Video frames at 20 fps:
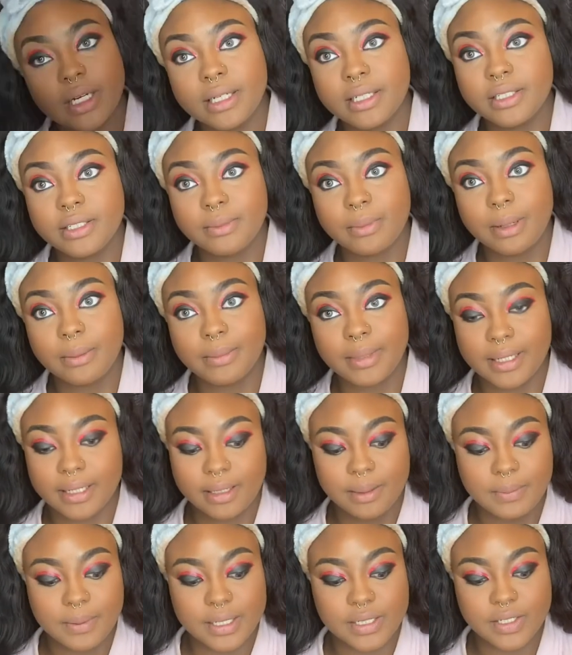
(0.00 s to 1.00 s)
to do my
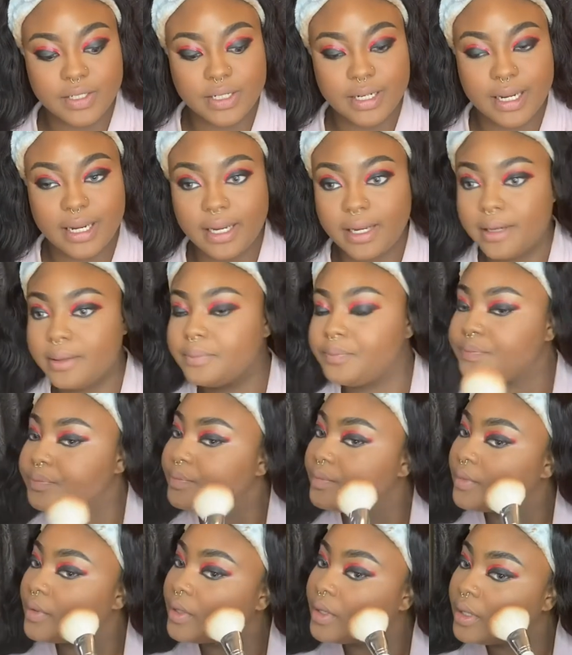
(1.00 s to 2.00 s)
makeup yesterday
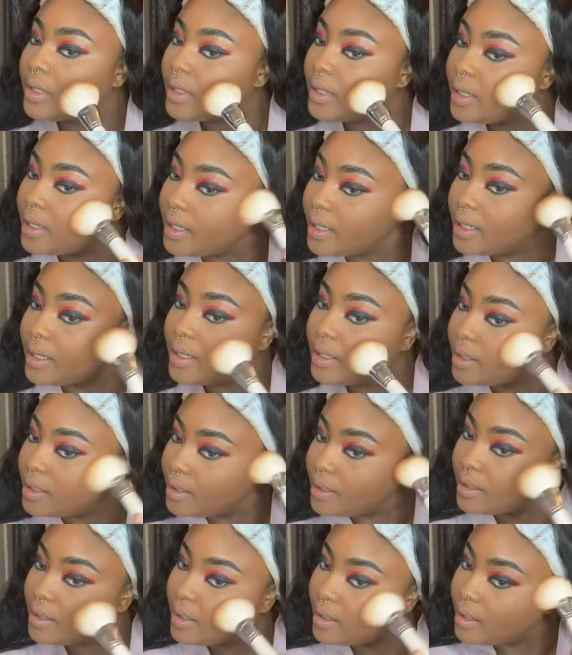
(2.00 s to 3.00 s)

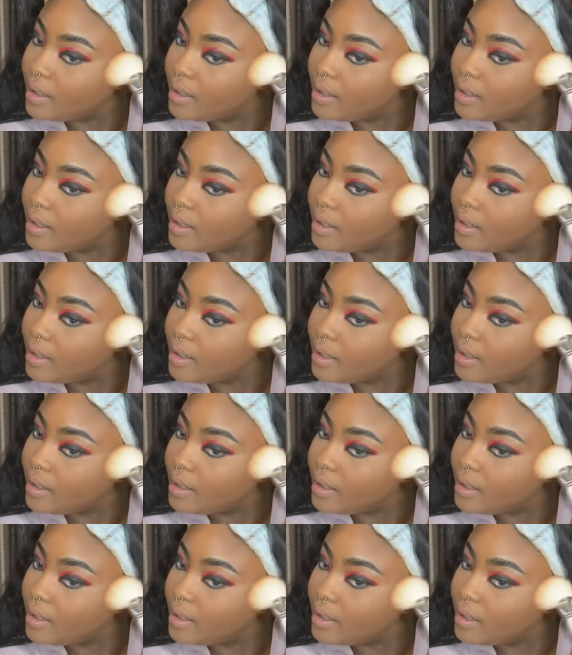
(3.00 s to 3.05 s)
and